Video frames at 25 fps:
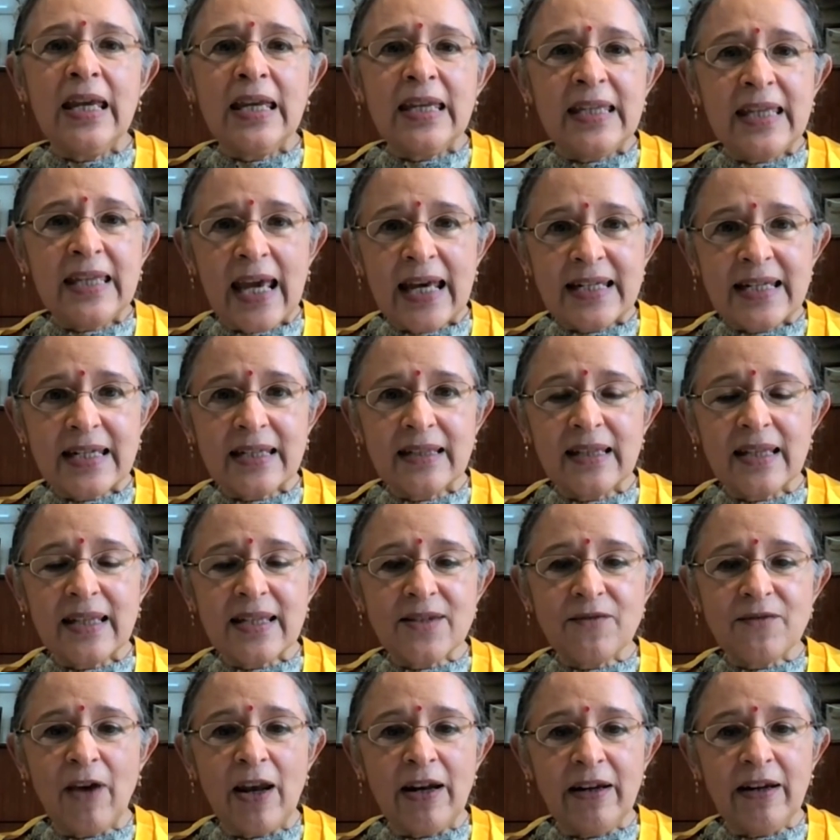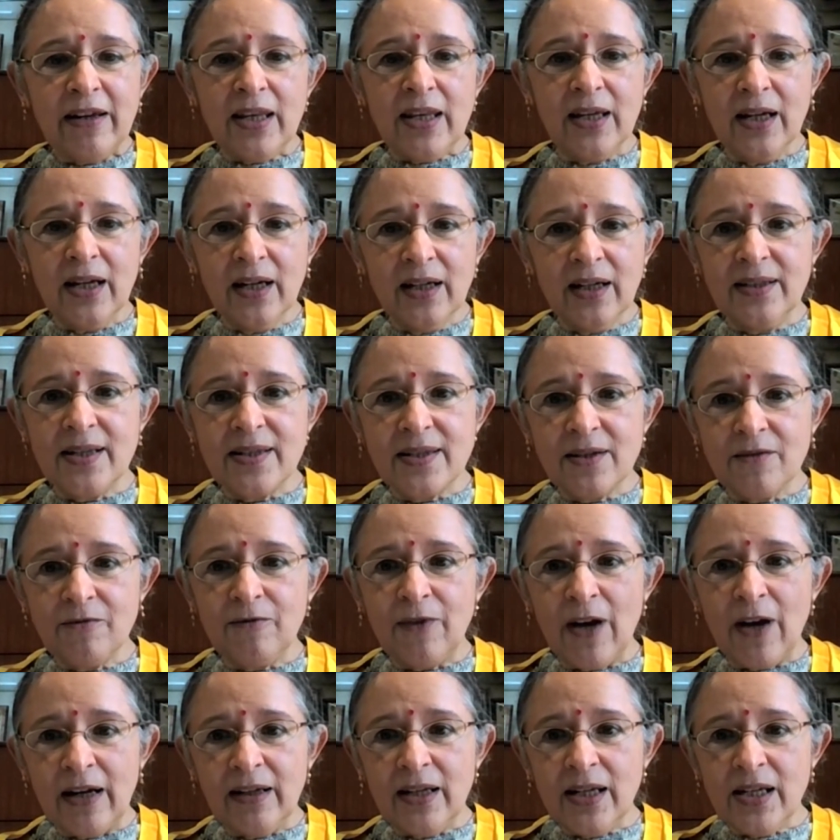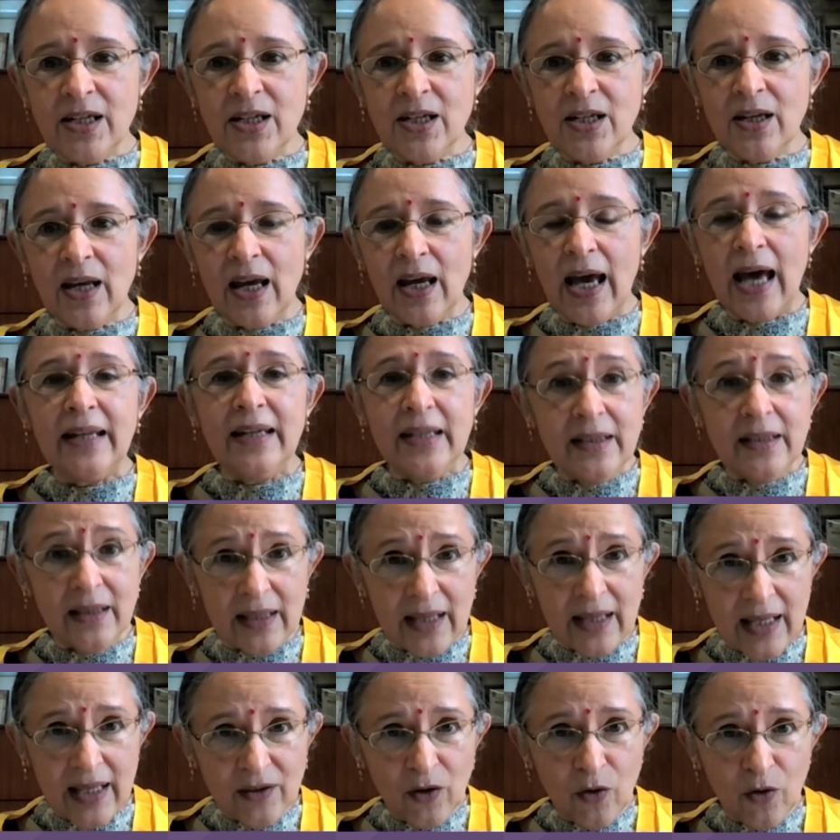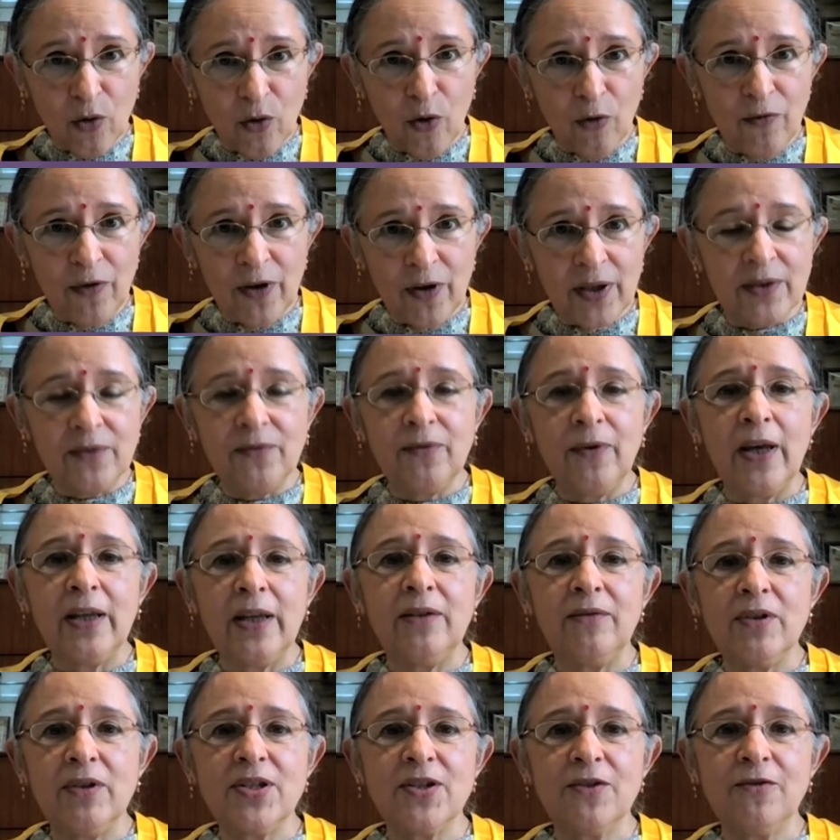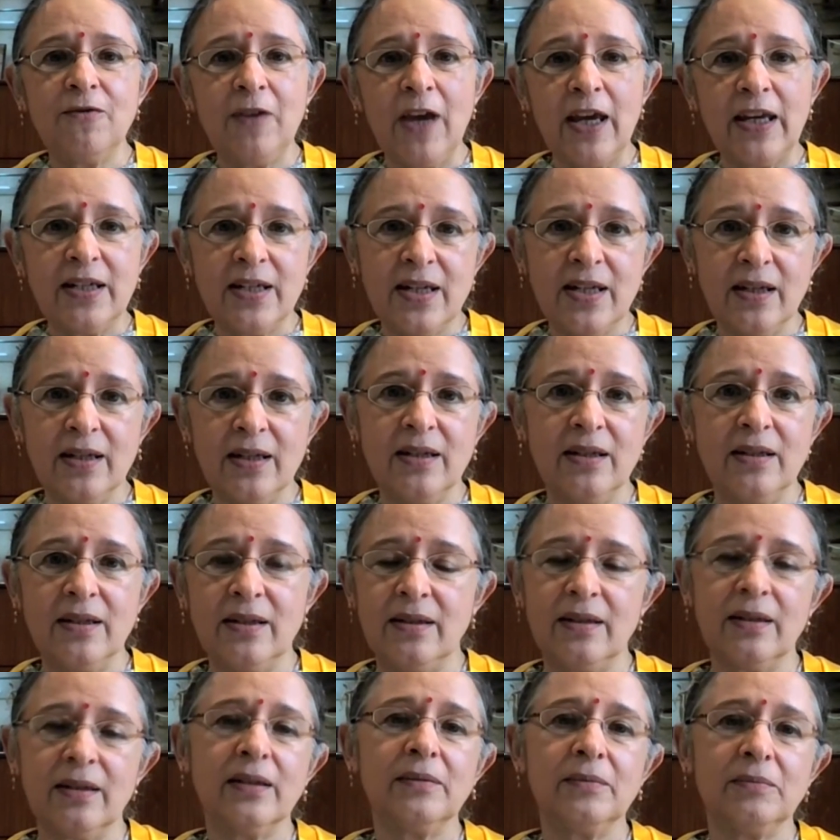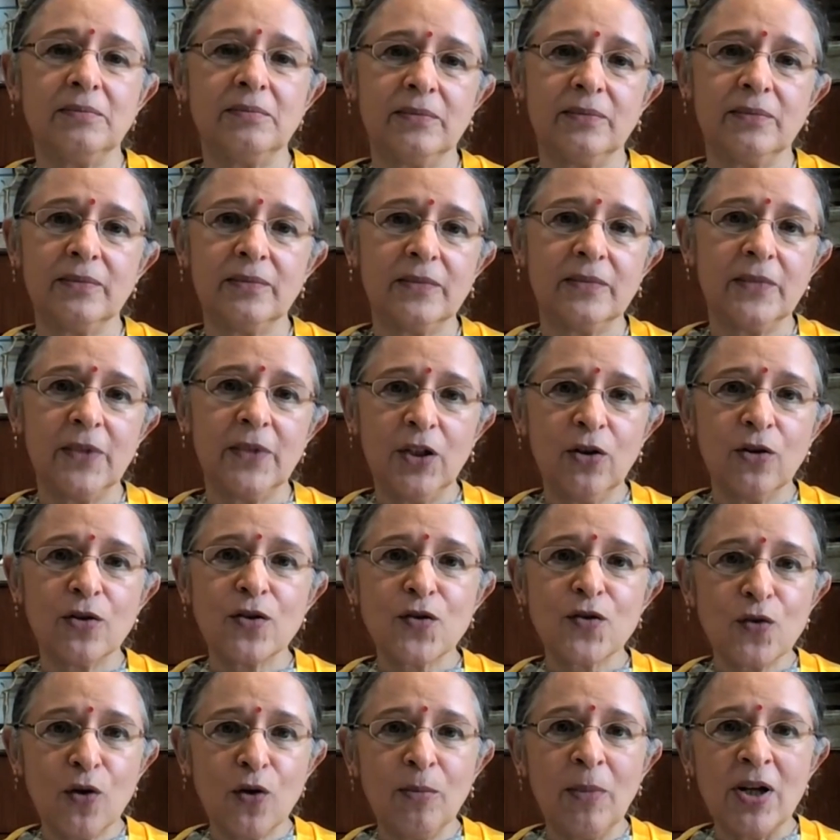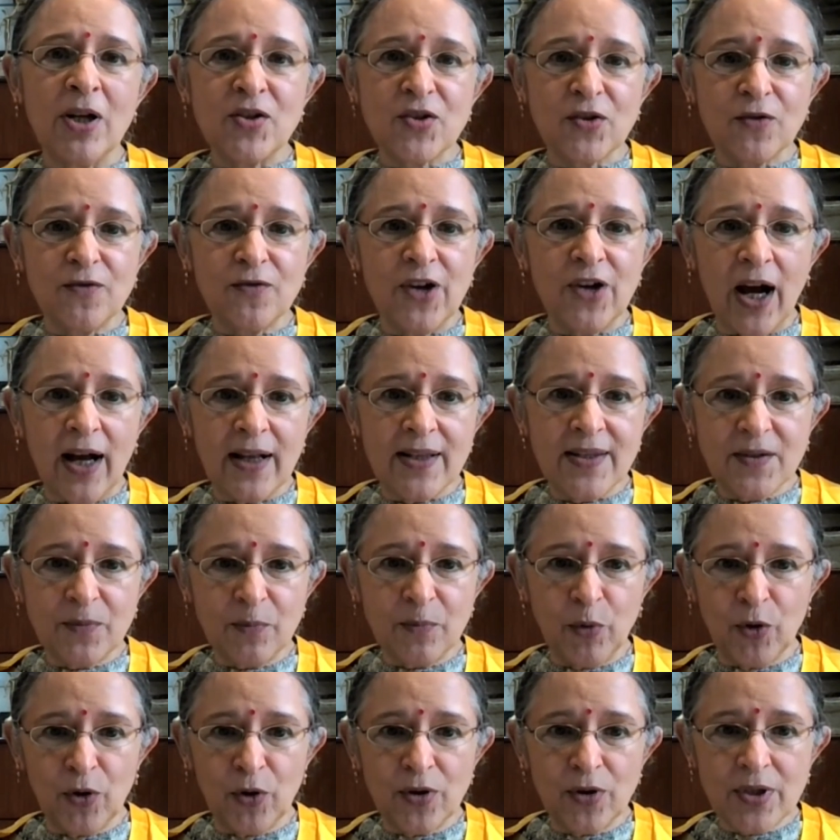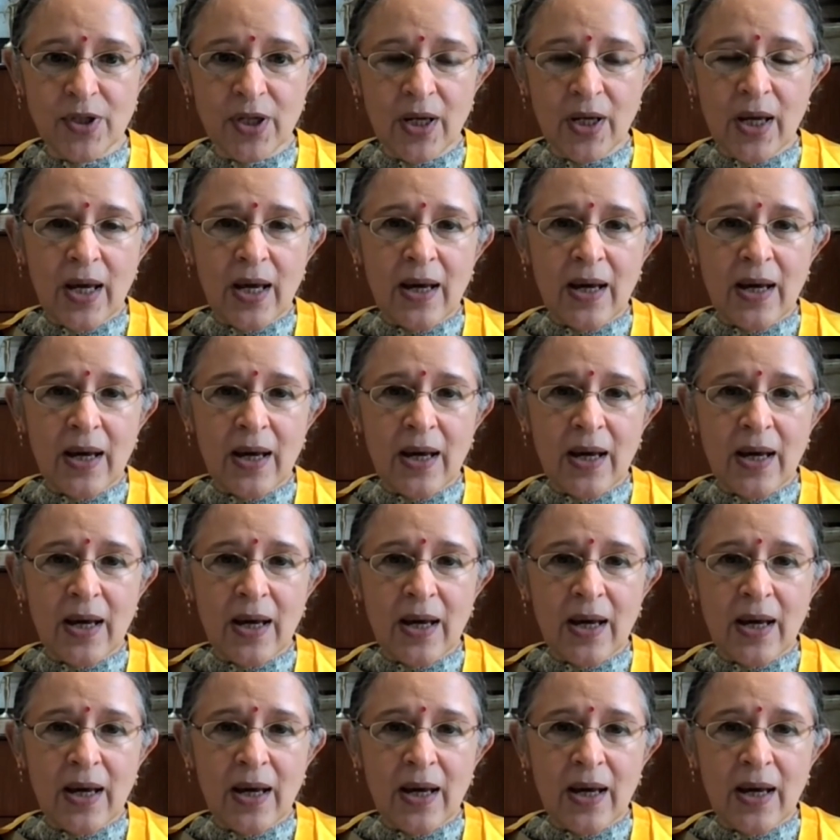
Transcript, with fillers: Yet in this very year, there's a very, and, in, and COVID, event which affected, you know, so much of transport.